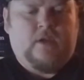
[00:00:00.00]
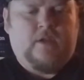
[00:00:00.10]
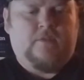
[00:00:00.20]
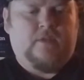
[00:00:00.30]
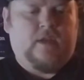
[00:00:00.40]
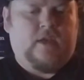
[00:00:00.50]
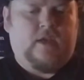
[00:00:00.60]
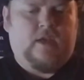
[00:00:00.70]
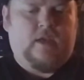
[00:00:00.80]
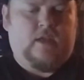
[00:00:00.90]
And
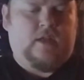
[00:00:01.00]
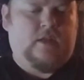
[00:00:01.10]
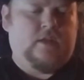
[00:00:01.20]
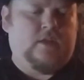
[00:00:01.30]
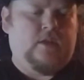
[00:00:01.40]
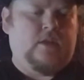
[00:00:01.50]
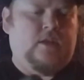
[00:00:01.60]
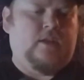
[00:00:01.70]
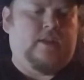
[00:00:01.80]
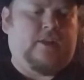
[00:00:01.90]
then,
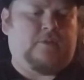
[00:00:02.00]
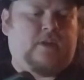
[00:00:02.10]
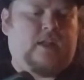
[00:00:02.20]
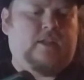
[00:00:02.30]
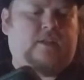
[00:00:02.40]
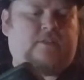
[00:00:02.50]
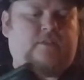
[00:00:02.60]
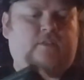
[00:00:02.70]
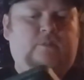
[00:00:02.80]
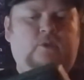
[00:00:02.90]
last but not least, is
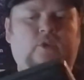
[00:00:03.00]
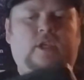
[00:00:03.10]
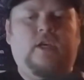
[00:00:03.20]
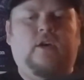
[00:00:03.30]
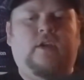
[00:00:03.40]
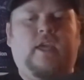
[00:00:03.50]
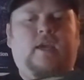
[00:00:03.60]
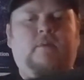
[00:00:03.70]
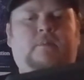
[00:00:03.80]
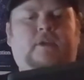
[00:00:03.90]
some Yu-Gi-Oh
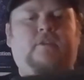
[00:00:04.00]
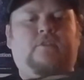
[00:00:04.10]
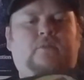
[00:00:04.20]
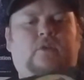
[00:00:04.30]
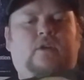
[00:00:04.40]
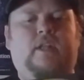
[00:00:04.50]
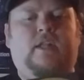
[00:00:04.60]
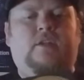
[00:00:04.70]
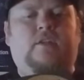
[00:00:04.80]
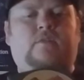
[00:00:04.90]
game on PS1 and a
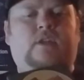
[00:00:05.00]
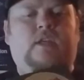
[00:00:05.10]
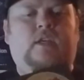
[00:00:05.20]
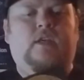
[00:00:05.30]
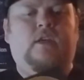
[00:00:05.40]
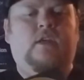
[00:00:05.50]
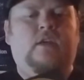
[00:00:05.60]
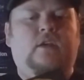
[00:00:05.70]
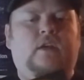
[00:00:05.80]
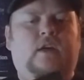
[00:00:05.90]
DVD
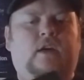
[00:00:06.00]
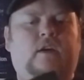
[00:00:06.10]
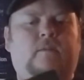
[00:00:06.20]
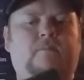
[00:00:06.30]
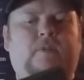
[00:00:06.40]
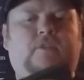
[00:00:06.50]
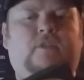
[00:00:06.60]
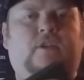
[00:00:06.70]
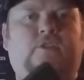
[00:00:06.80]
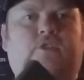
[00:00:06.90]
that
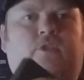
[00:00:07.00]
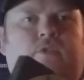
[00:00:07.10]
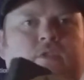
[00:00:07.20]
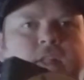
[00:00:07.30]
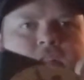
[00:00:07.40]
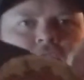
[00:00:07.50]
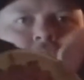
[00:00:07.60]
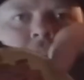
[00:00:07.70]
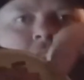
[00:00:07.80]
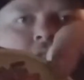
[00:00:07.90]
tells you like the
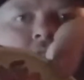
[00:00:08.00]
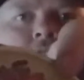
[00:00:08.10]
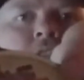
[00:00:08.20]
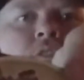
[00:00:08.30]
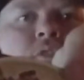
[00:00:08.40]
strategies of